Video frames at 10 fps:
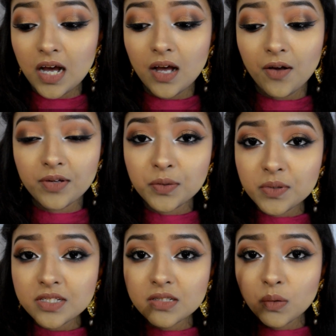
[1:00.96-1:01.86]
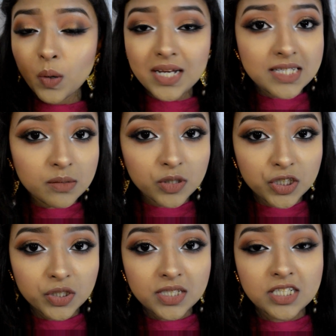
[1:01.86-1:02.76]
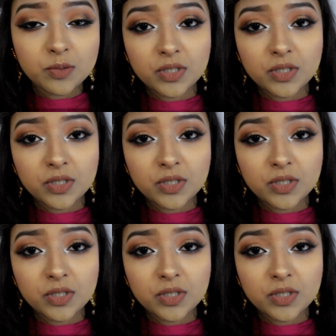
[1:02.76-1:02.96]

it was quite similar to this,